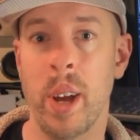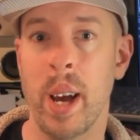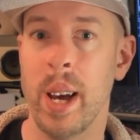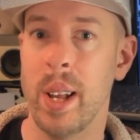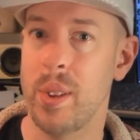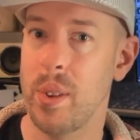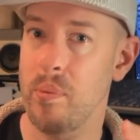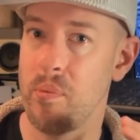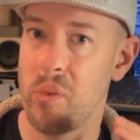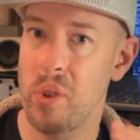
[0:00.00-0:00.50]
at
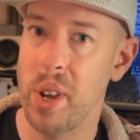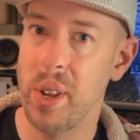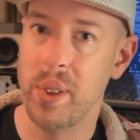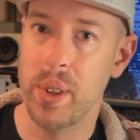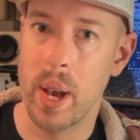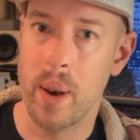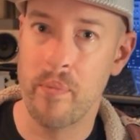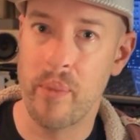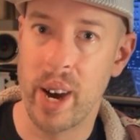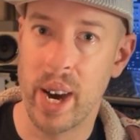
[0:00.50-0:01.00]
some
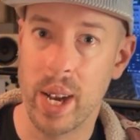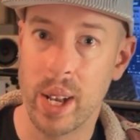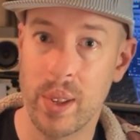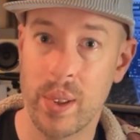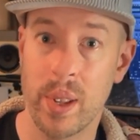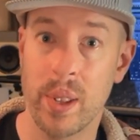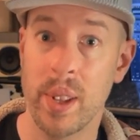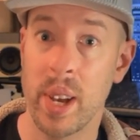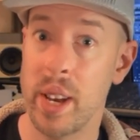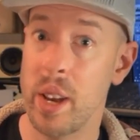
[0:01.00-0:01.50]
preset packs.
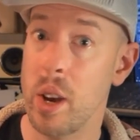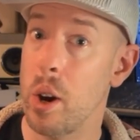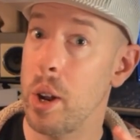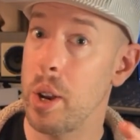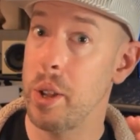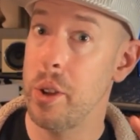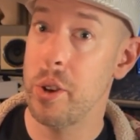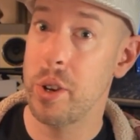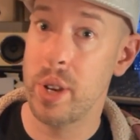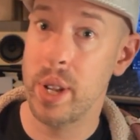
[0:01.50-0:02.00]
They aren't
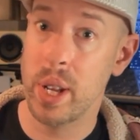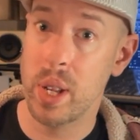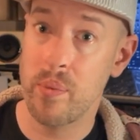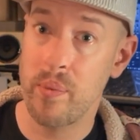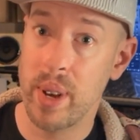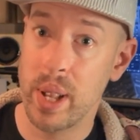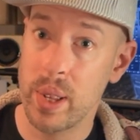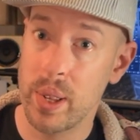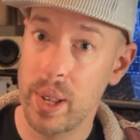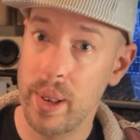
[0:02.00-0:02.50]
usually
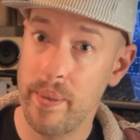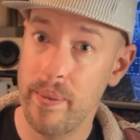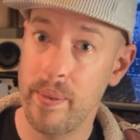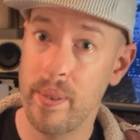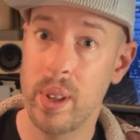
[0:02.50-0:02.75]
expensive.